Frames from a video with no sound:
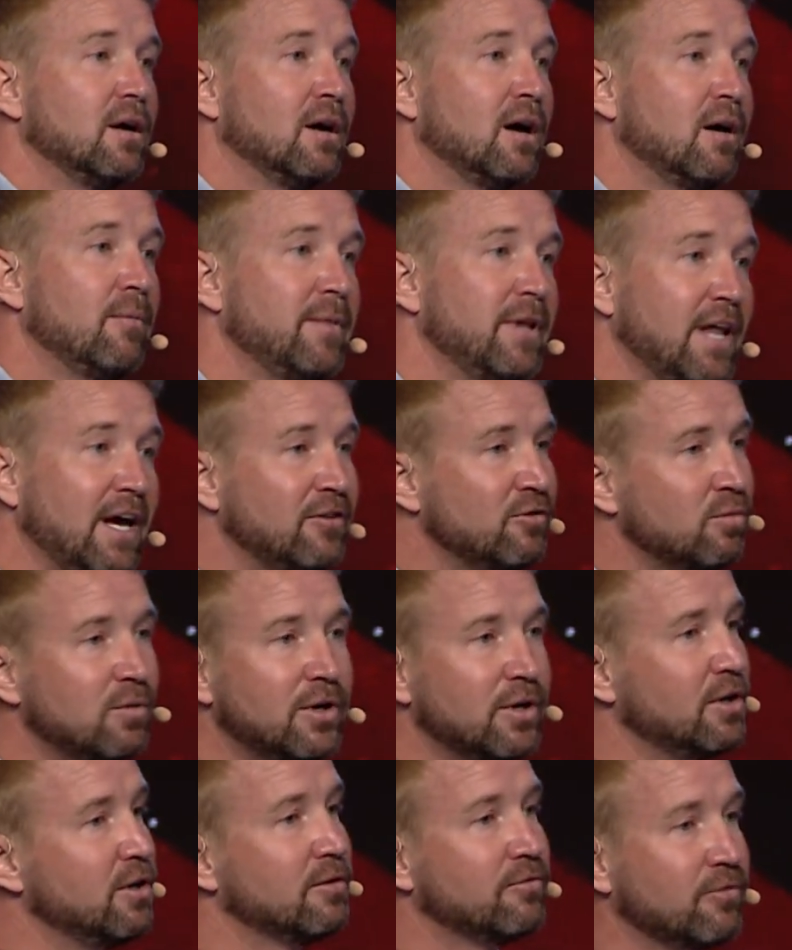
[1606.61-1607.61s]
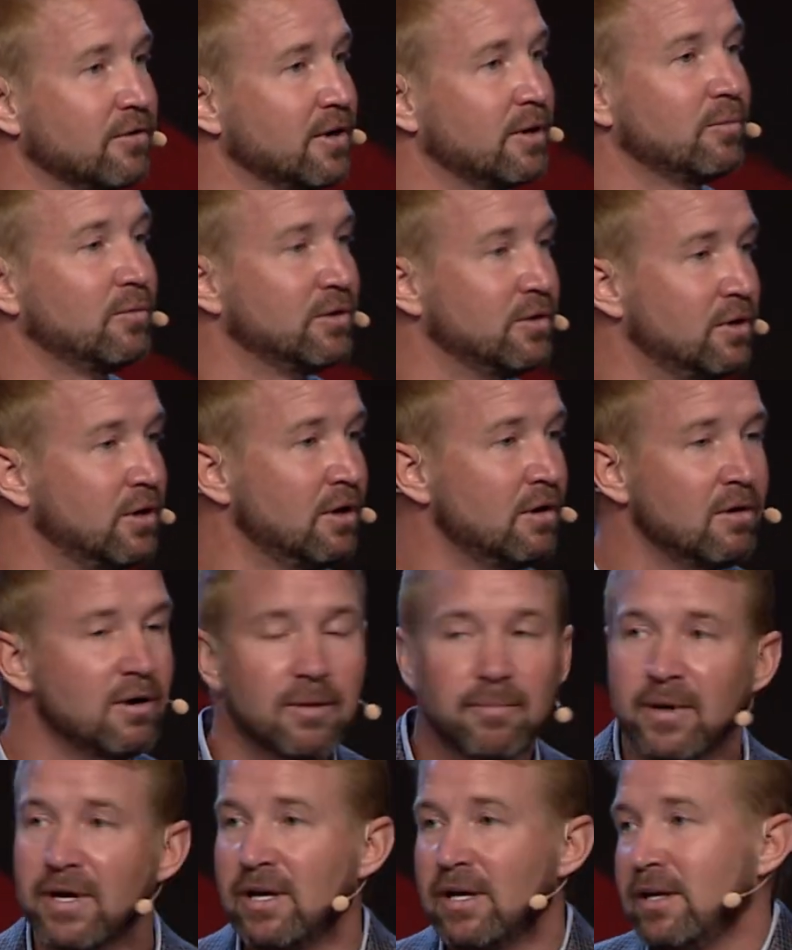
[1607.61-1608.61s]
I mean, that's what a good friend would do. I
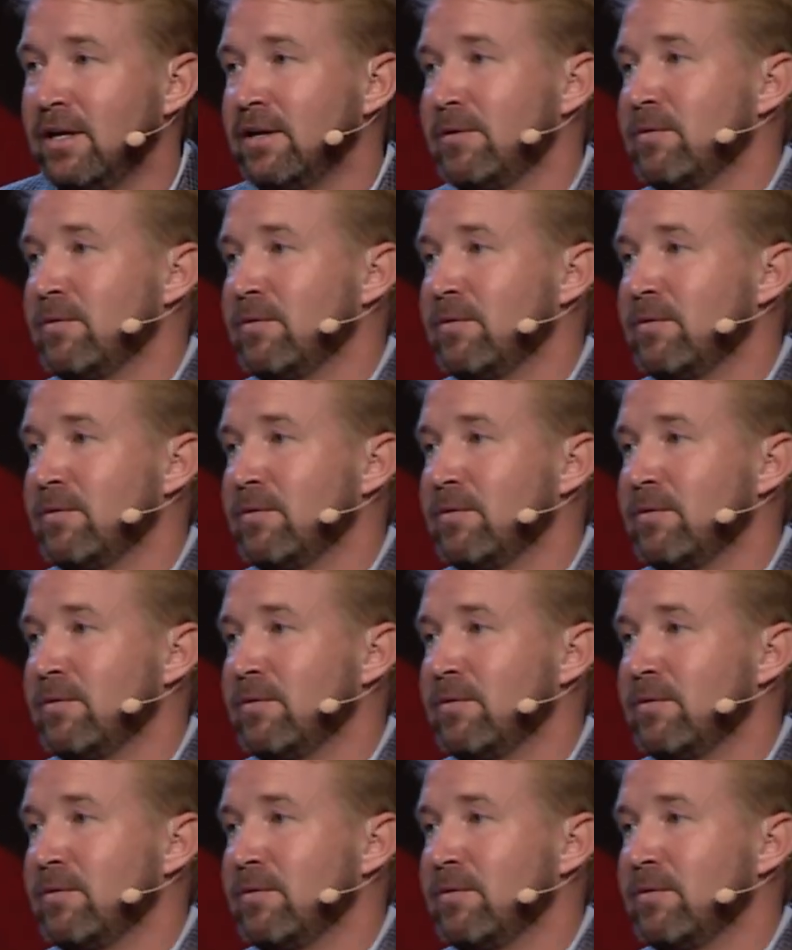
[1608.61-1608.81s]
mean,